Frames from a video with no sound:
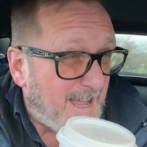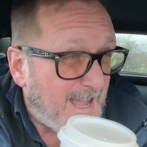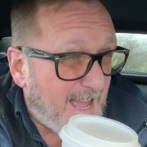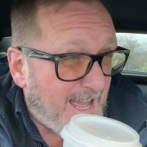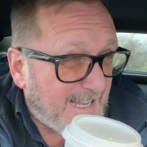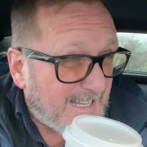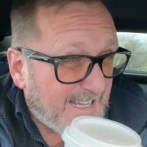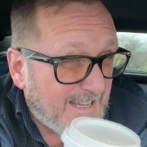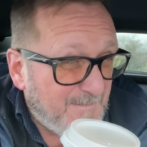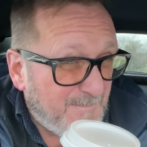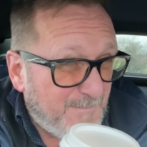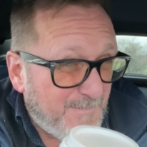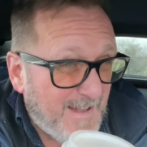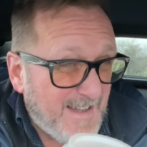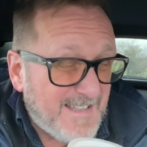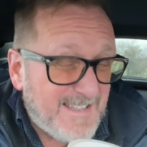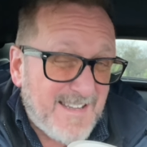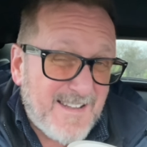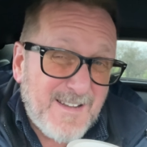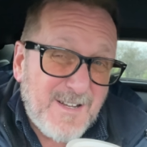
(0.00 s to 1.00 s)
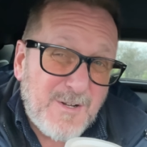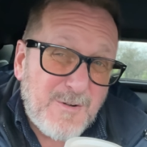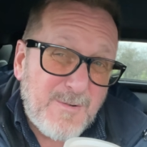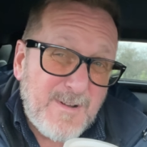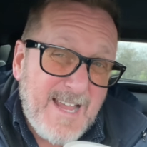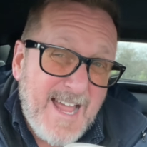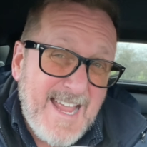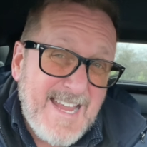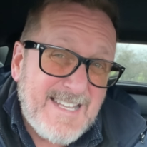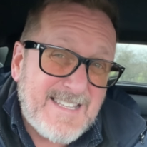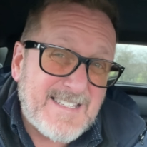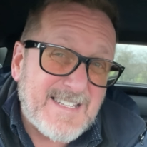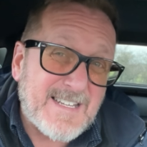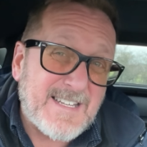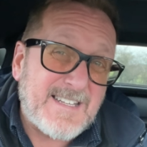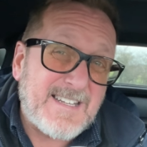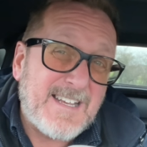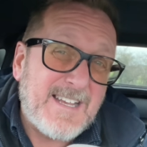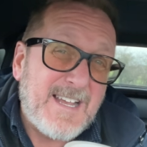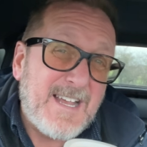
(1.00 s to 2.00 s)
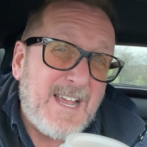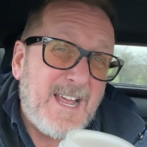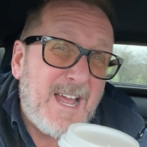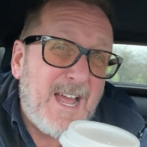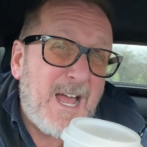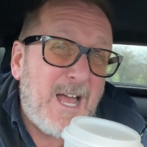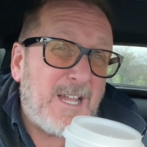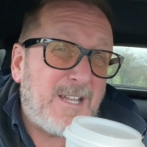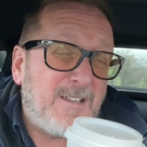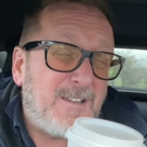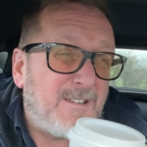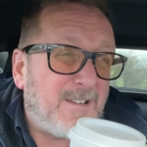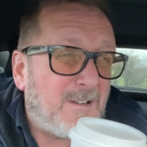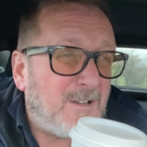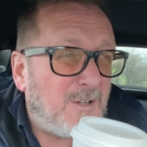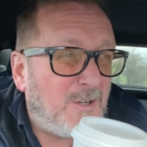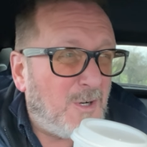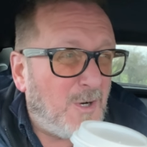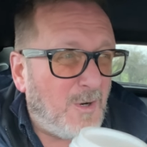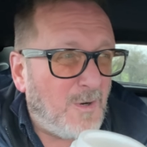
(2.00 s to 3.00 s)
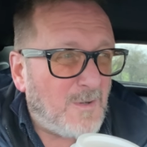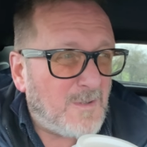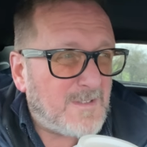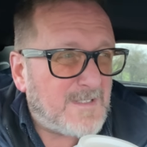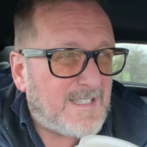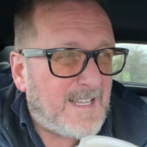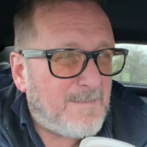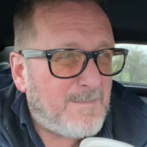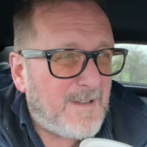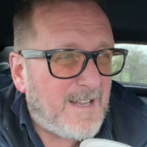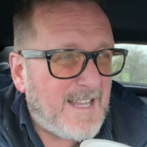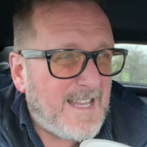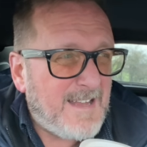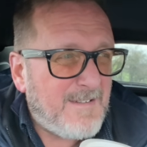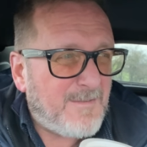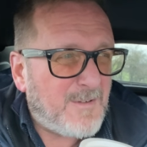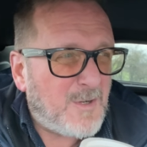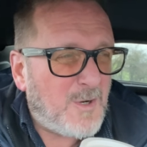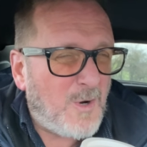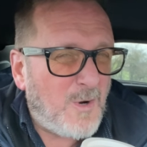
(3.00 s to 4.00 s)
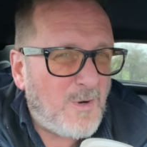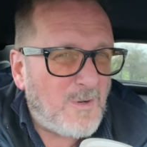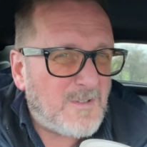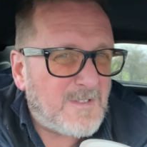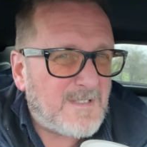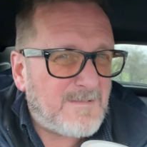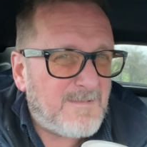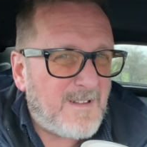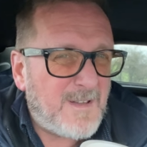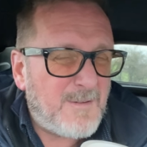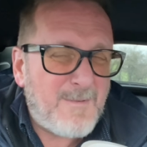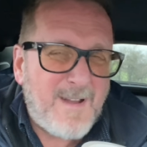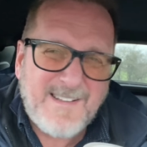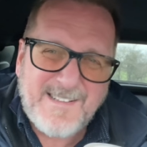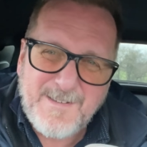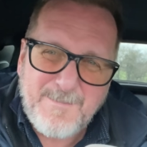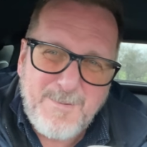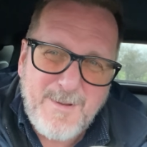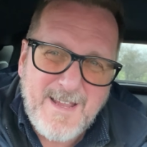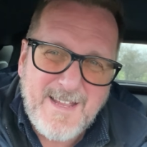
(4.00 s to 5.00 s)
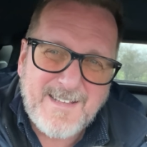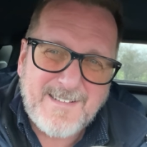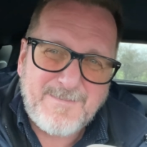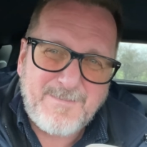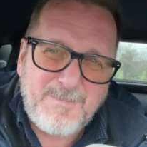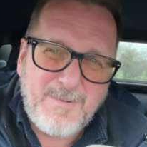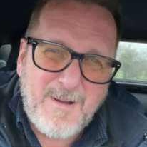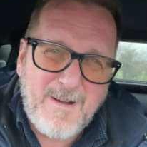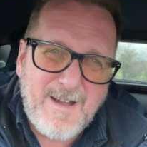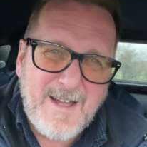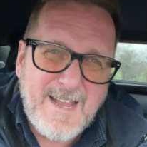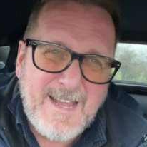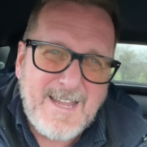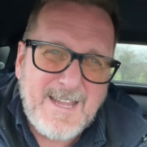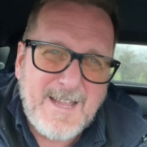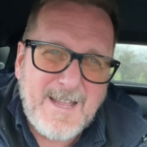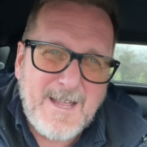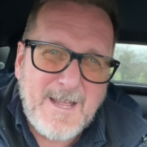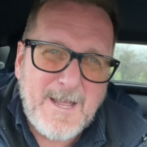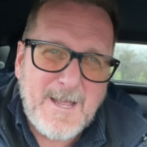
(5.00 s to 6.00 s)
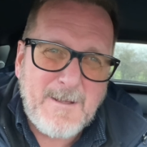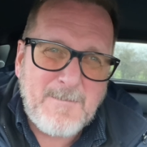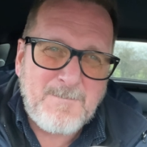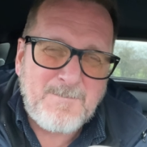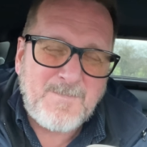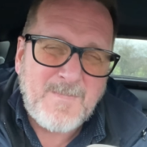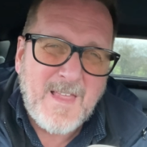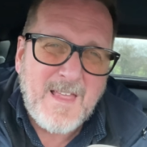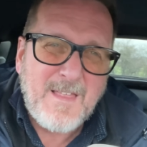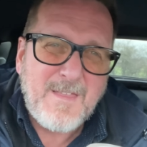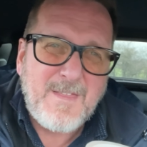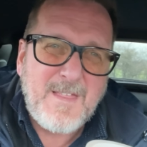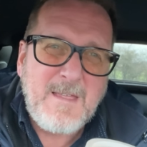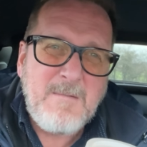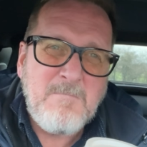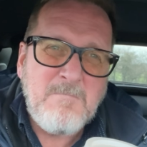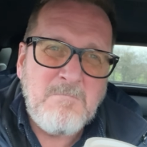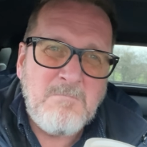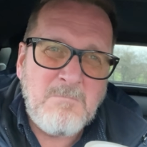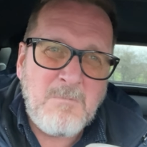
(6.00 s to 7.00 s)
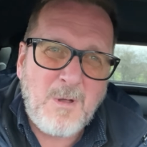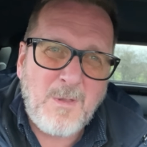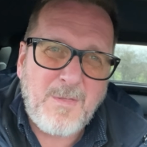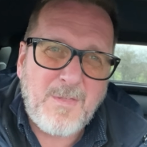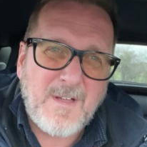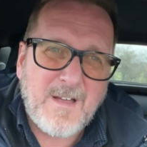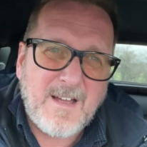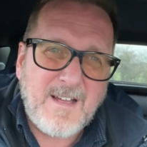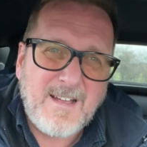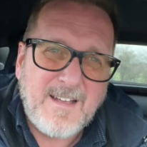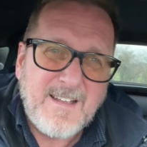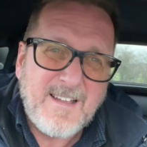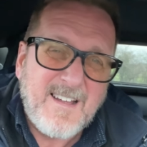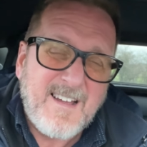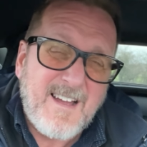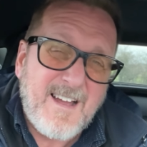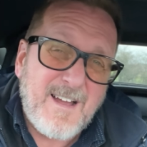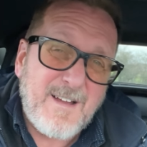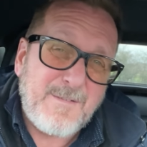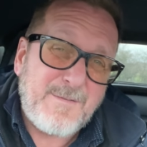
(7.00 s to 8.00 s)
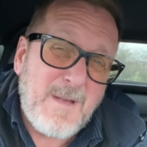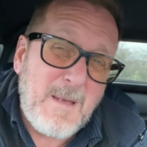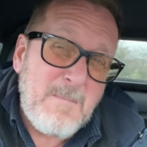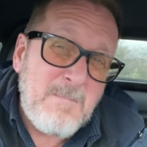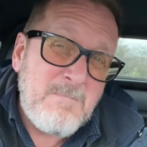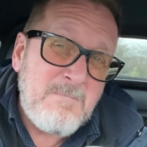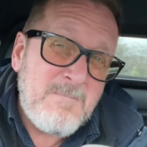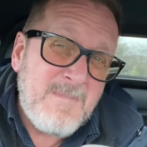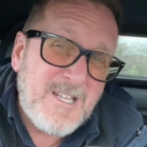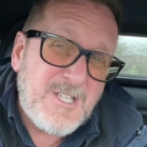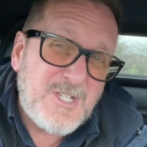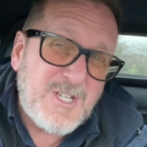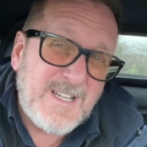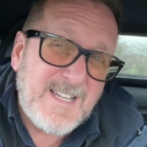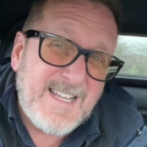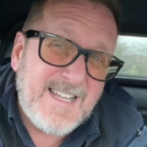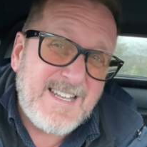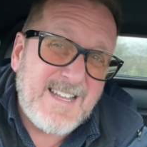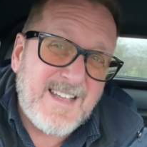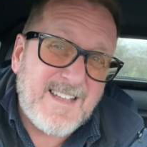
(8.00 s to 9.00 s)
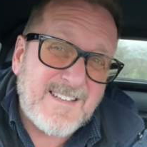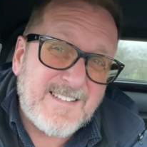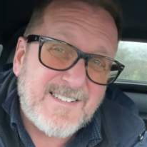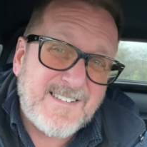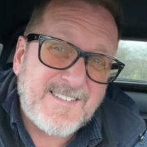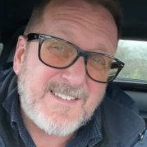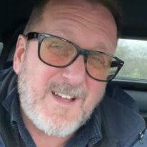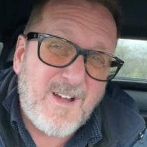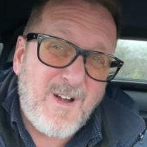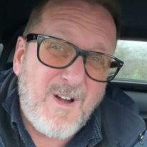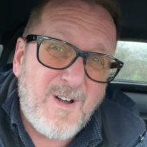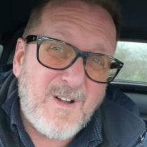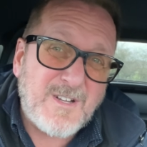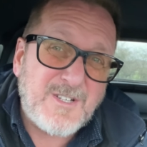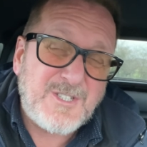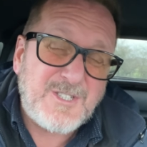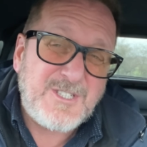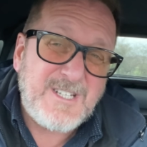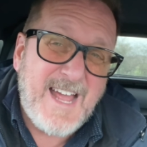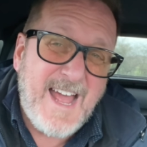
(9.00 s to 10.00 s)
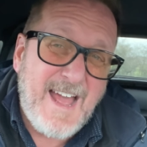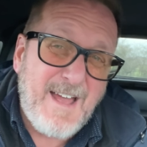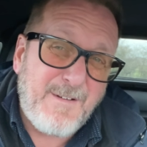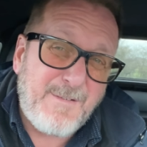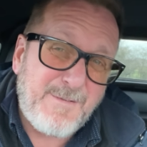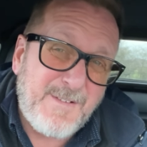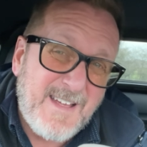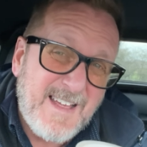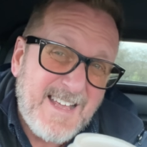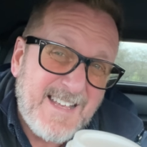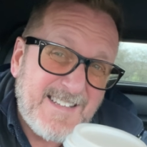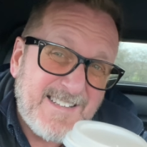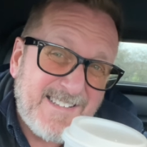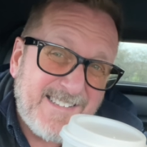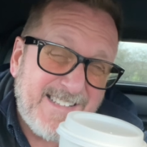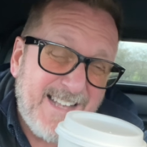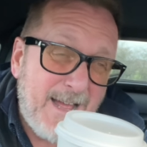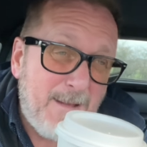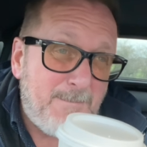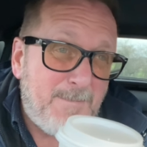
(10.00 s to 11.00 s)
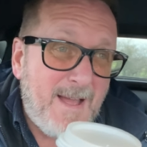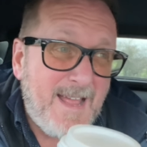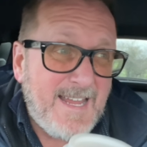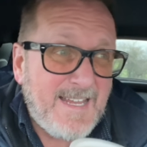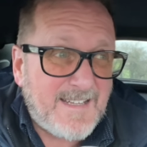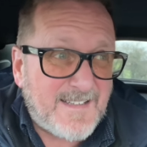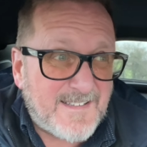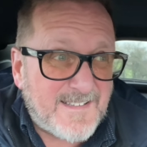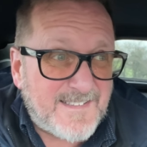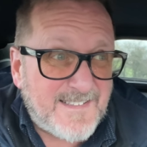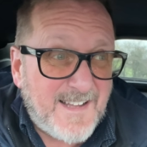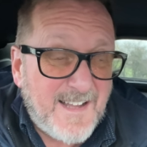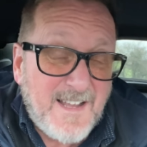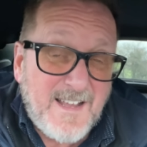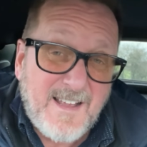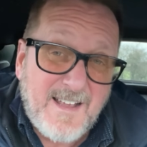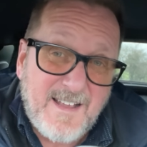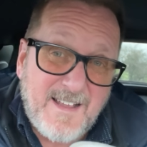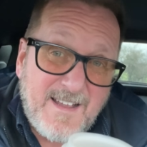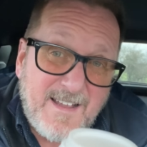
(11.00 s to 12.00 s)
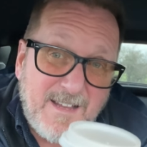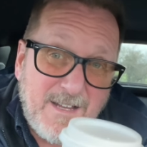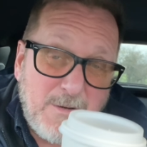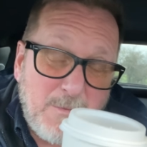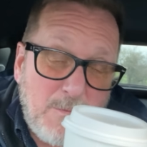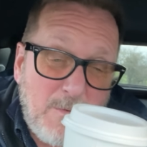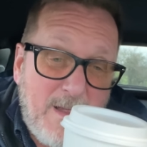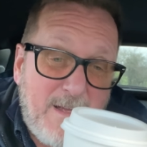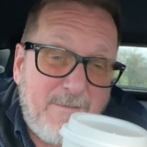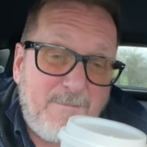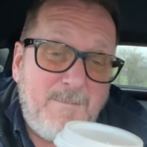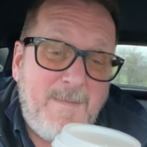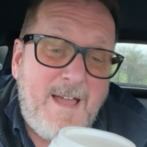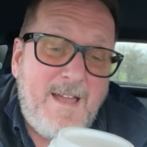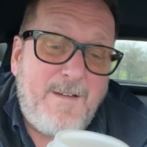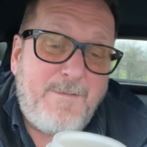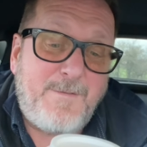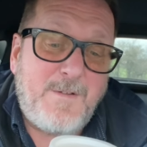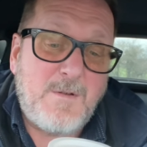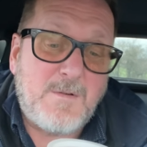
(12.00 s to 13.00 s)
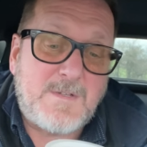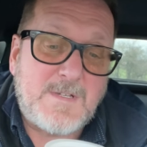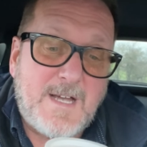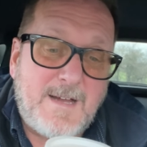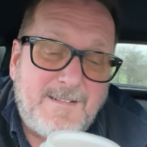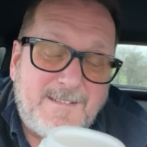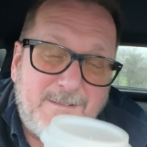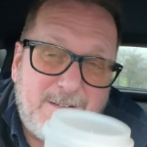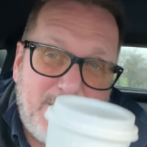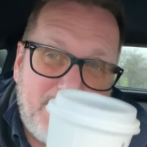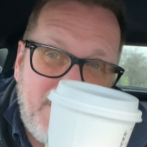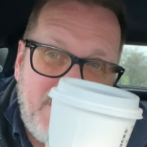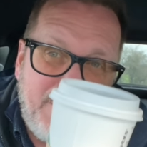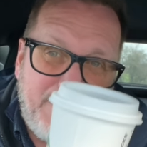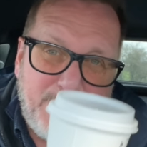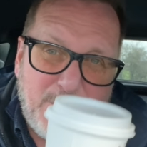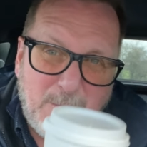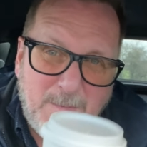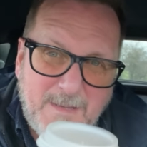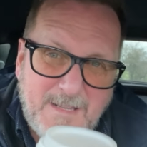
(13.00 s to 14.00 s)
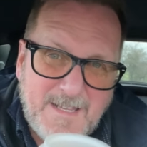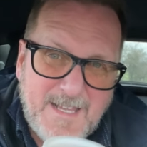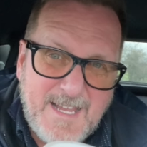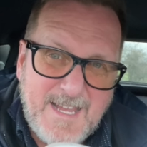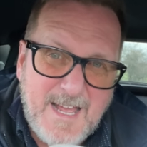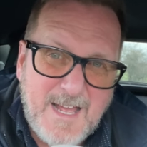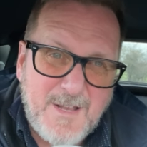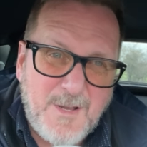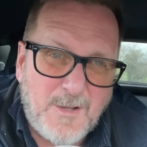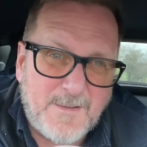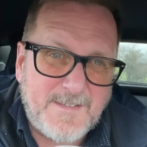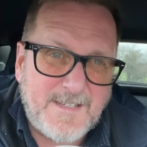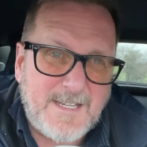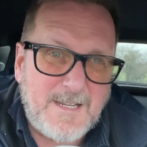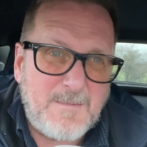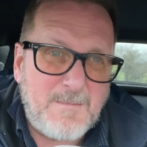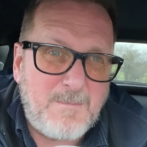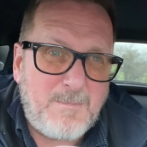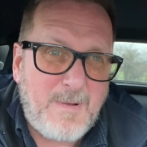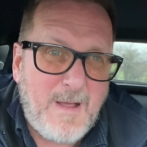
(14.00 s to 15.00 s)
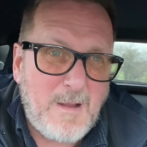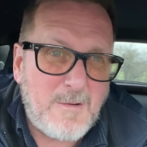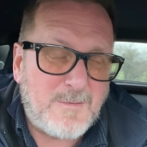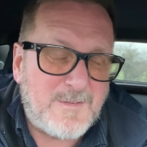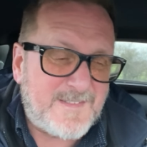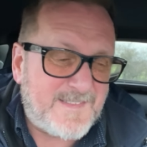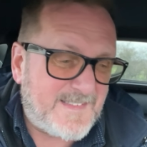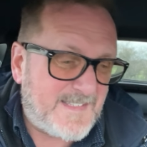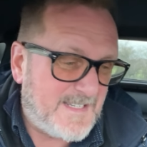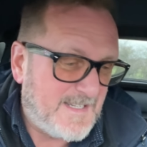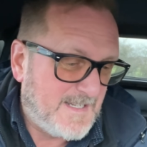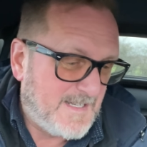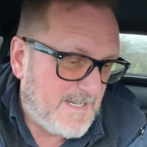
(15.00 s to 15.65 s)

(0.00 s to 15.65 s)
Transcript: and invented and created and cooked, I believe, and the recipe is by the mother of Michelin star chef Sat Baines, who I've met a few times when I've been filming the Nottingham Post